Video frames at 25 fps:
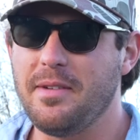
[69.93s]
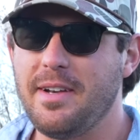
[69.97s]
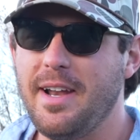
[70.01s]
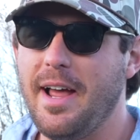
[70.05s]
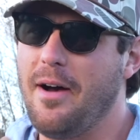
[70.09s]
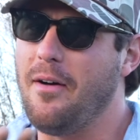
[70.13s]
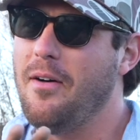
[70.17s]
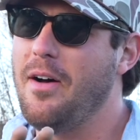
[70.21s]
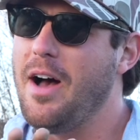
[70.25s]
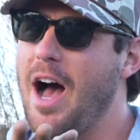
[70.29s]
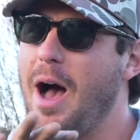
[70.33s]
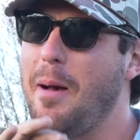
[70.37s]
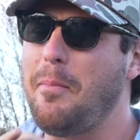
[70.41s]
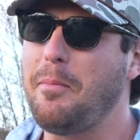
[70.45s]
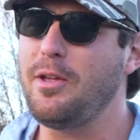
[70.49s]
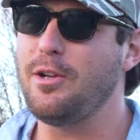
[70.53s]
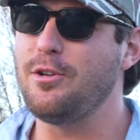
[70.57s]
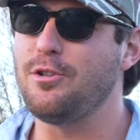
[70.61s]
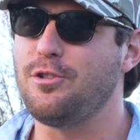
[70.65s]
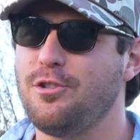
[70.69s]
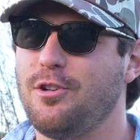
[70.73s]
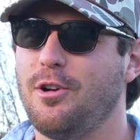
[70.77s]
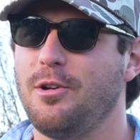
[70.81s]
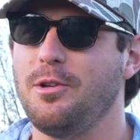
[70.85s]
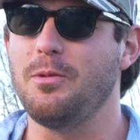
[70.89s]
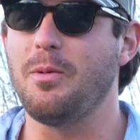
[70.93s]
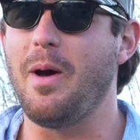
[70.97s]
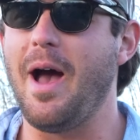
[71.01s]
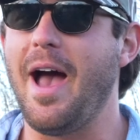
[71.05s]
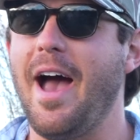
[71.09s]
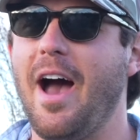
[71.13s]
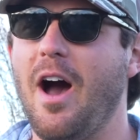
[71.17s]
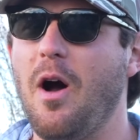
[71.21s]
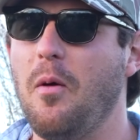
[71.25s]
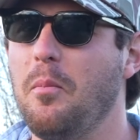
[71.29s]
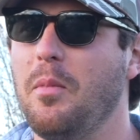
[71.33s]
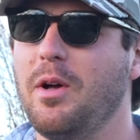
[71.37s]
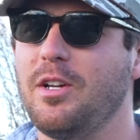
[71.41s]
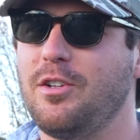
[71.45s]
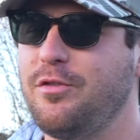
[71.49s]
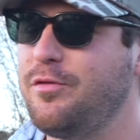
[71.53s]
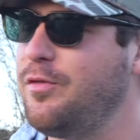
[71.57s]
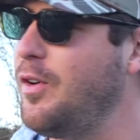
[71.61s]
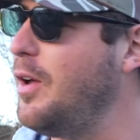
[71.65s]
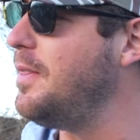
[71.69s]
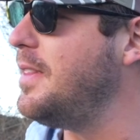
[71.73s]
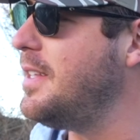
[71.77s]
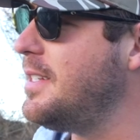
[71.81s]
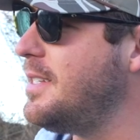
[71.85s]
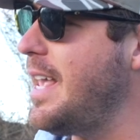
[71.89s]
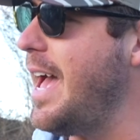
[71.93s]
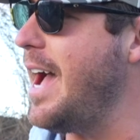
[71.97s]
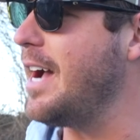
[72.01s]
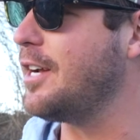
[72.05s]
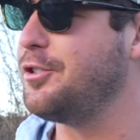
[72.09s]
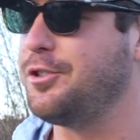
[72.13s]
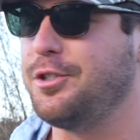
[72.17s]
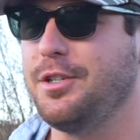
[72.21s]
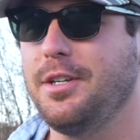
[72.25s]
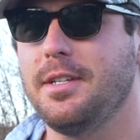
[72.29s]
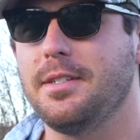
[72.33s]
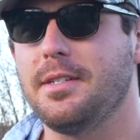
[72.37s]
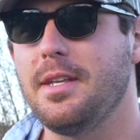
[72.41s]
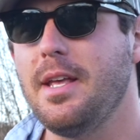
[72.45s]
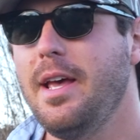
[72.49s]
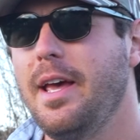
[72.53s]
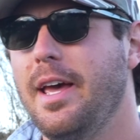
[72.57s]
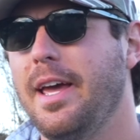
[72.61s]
Now I'm gonna show you how much fun this actually is